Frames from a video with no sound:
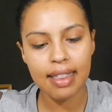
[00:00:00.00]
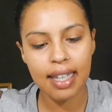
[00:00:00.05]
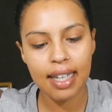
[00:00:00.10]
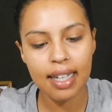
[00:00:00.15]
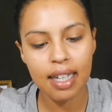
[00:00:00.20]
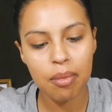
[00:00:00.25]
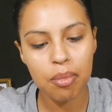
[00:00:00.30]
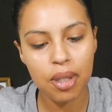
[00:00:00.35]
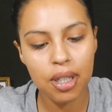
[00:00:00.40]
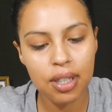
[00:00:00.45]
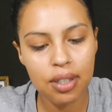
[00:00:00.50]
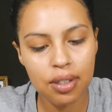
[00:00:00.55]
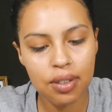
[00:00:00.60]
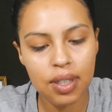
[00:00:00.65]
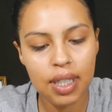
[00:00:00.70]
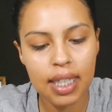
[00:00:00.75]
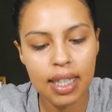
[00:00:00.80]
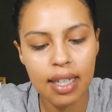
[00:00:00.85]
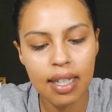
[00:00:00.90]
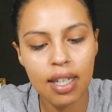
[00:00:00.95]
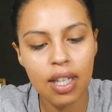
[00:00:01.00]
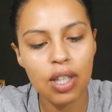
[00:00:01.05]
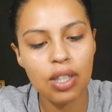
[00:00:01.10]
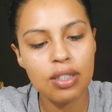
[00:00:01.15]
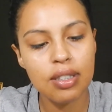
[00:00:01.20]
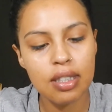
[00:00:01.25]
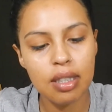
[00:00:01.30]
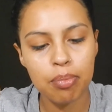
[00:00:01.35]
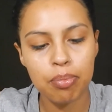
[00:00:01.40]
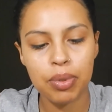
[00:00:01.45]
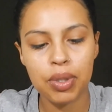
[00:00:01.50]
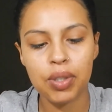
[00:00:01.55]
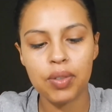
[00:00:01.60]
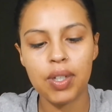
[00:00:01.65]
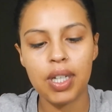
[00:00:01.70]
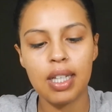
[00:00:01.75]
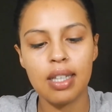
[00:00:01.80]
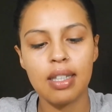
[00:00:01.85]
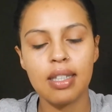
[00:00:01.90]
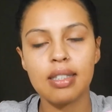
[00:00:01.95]
then I'm gonna go ahead and use the
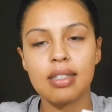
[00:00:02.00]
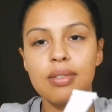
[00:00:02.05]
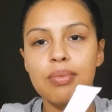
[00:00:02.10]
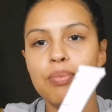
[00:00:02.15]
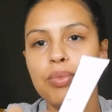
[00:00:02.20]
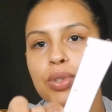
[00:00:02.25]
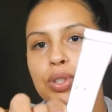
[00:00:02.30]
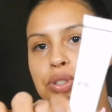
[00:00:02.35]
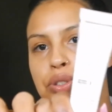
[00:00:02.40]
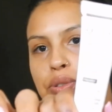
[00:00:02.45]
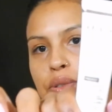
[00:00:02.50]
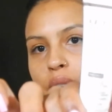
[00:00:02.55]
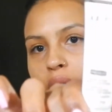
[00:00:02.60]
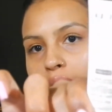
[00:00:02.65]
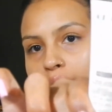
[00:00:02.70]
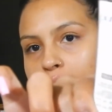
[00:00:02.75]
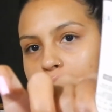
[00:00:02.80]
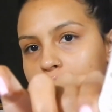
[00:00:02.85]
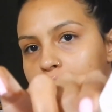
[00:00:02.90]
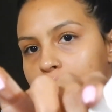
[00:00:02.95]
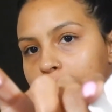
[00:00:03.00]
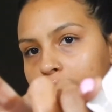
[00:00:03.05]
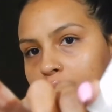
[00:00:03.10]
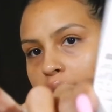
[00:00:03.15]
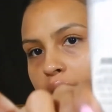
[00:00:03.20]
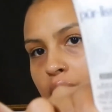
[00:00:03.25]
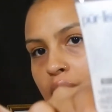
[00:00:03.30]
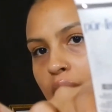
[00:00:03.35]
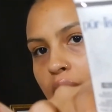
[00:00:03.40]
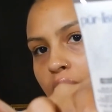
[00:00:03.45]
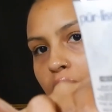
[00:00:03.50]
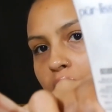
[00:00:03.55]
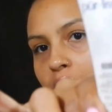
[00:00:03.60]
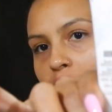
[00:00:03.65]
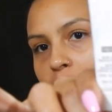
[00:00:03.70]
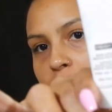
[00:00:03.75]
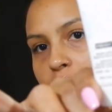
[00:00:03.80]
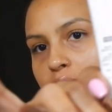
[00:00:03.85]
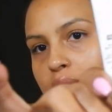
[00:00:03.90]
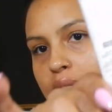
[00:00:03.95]
Purellis moisturizer. I have the